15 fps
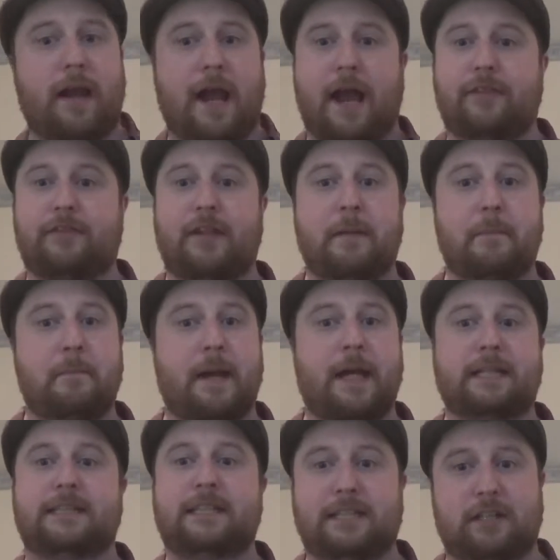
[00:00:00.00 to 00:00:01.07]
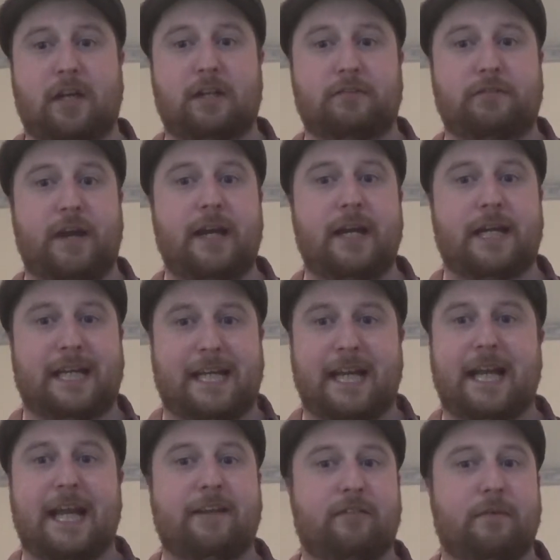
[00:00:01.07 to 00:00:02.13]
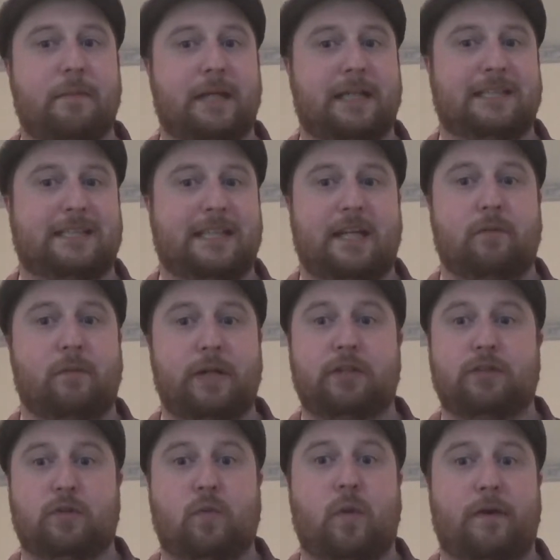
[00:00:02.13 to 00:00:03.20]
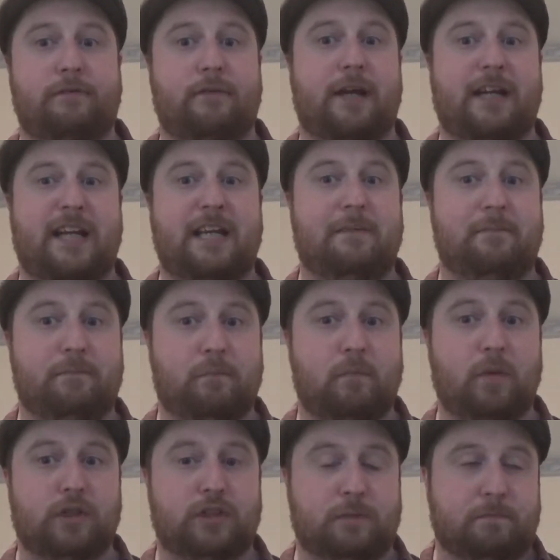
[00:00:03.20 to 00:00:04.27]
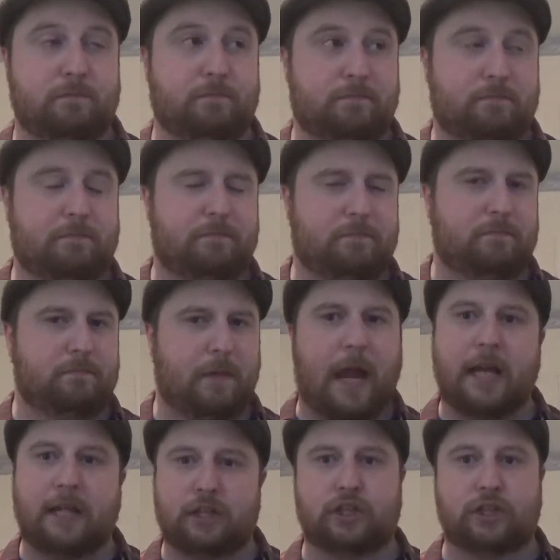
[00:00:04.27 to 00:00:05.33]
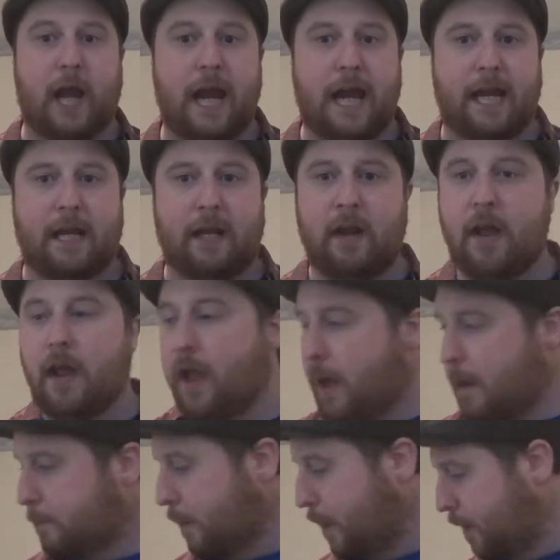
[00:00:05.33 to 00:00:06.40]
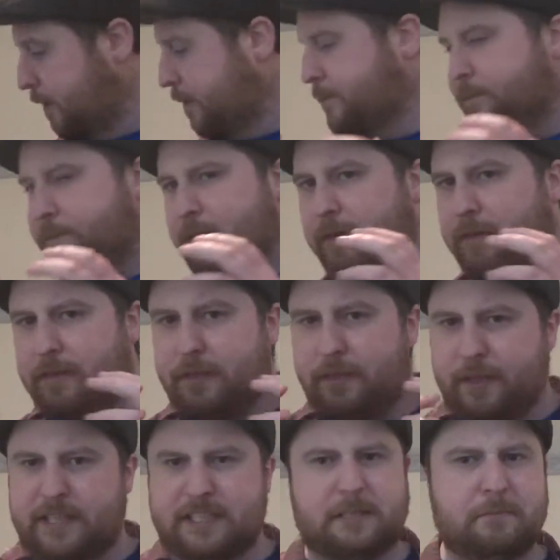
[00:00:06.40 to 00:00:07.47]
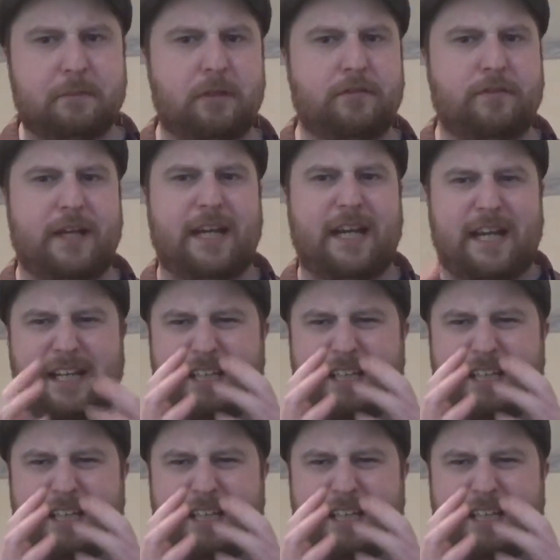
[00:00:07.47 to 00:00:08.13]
had that amazing Darth Vader killing everybody scene, which quite frankly was insane. But this movie